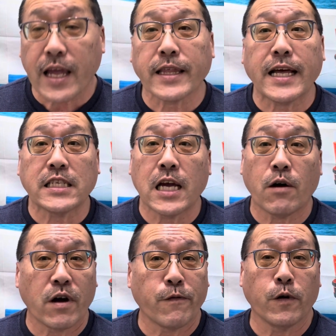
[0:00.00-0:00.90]
that's how
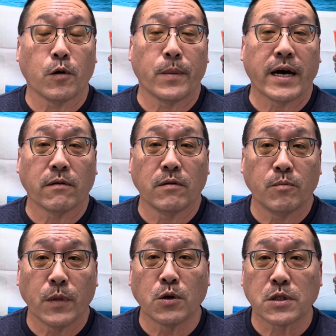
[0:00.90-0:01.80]
I feel about
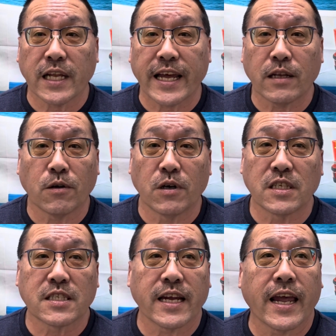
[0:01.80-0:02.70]
most
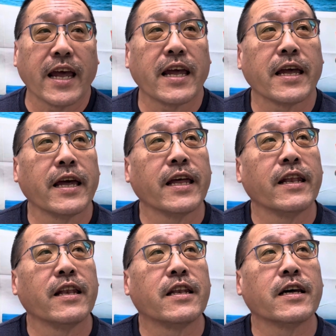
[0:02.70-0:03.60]
landlords,
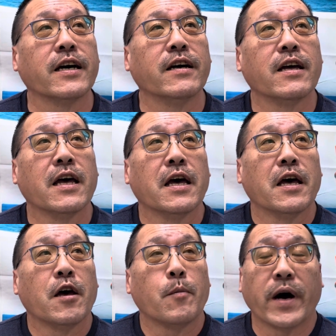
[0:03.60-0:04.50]
and
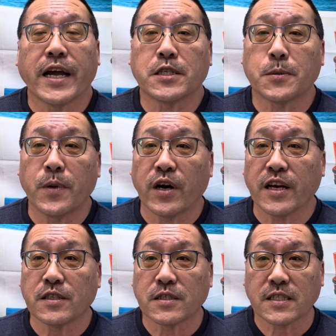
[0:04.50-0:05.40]
my
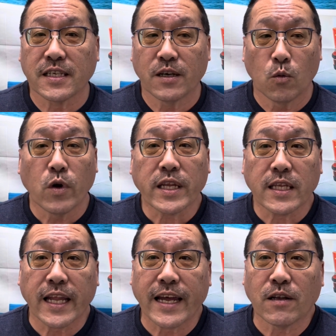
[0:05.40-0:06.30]
experience with
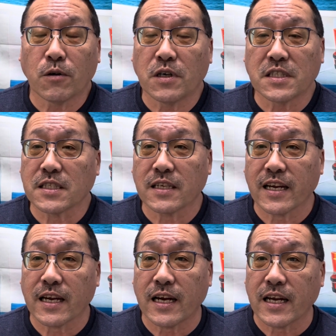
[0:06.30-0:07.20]
landlords
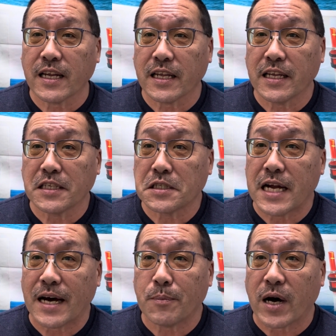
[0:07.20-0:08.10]
is
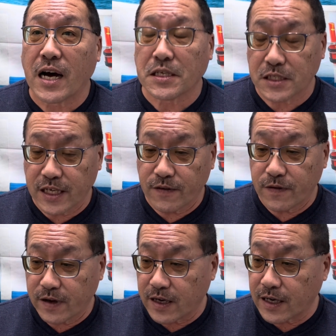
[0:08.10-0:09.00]
not positive.
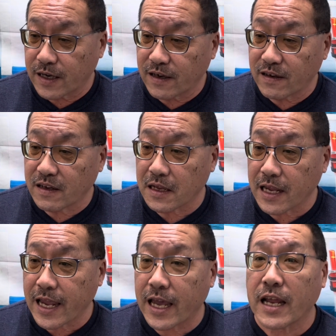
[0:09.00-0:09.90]

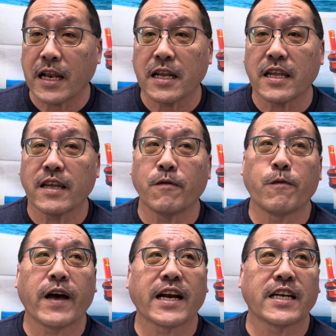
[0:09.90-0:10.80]
And in
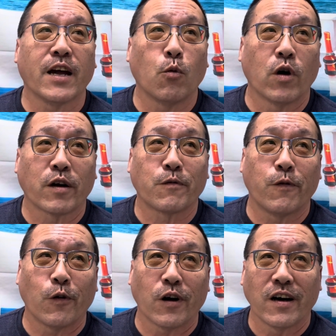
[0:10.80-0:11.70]
fact, I worked
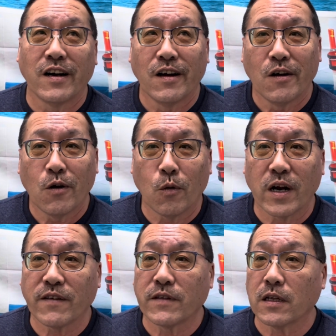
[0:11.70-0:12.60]
for one
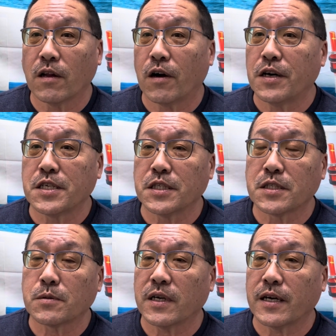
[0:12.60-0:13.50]
of the
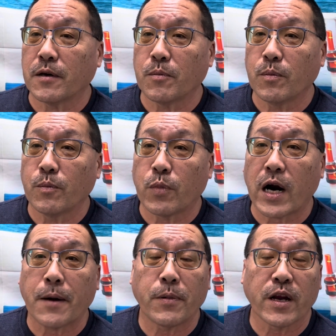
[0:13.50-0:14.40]
largest
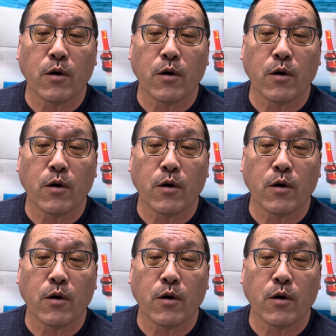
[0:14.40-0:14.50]
property